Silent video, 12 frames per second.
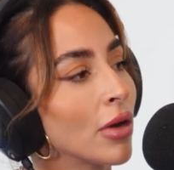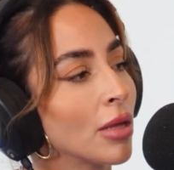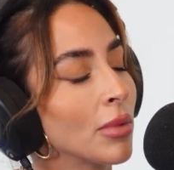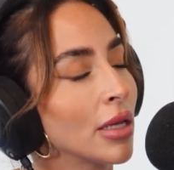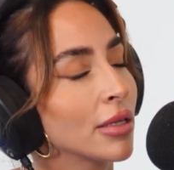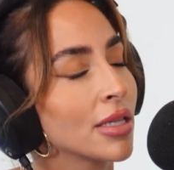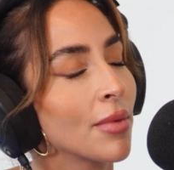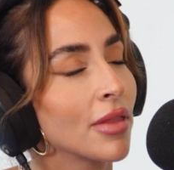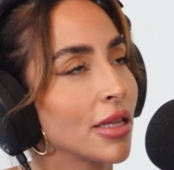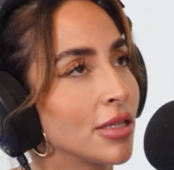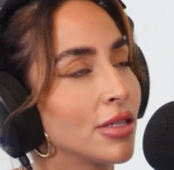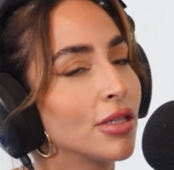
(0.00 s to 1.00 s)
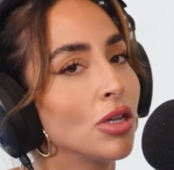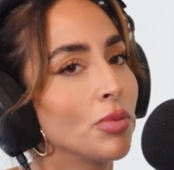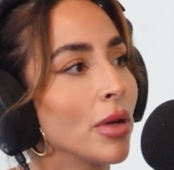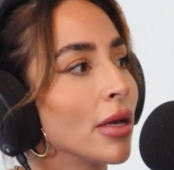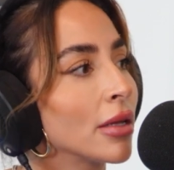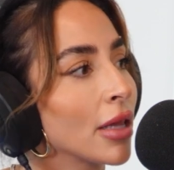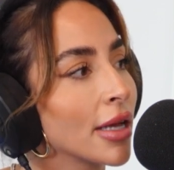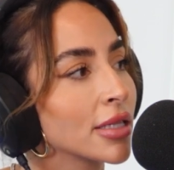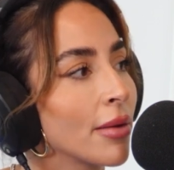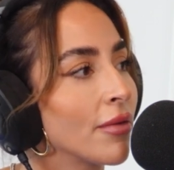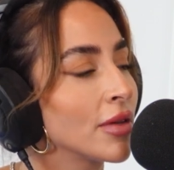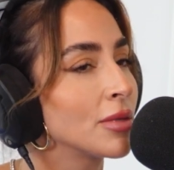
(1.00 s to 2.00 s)
You know what I mean? Some of that's
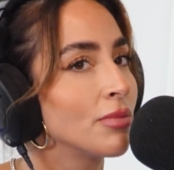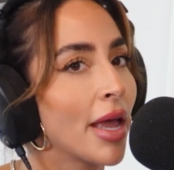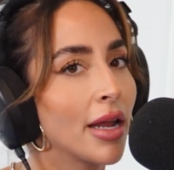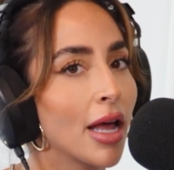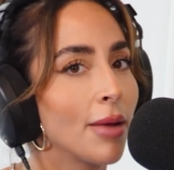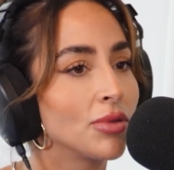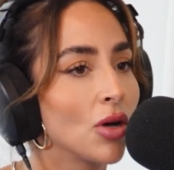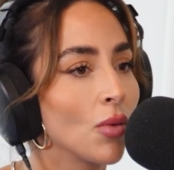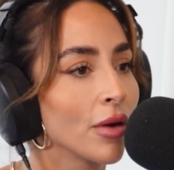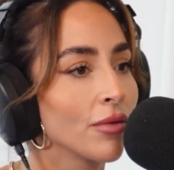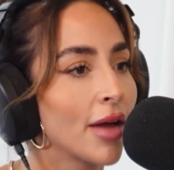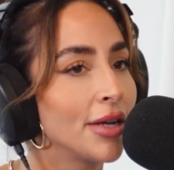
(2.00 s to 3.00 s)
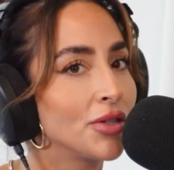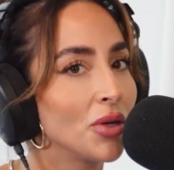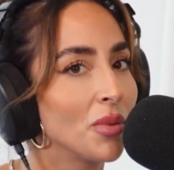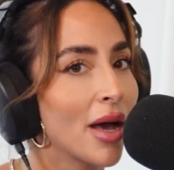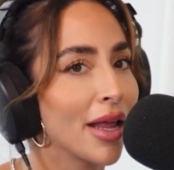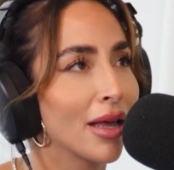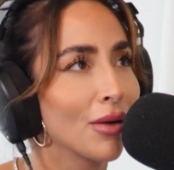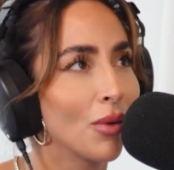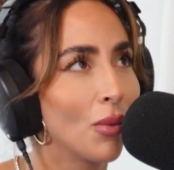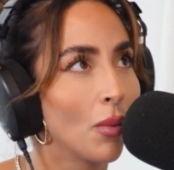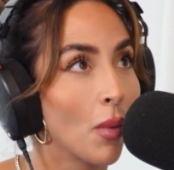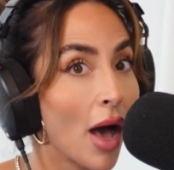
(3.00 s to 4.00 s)
stupid. Some of it's made up. Don't wear red to a wedding.
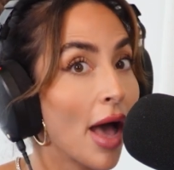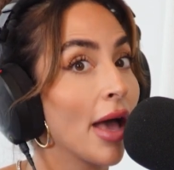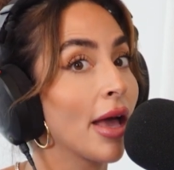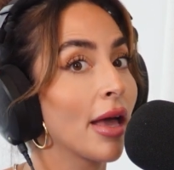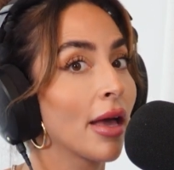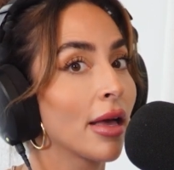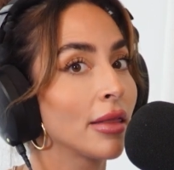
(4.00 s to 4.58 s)
Why?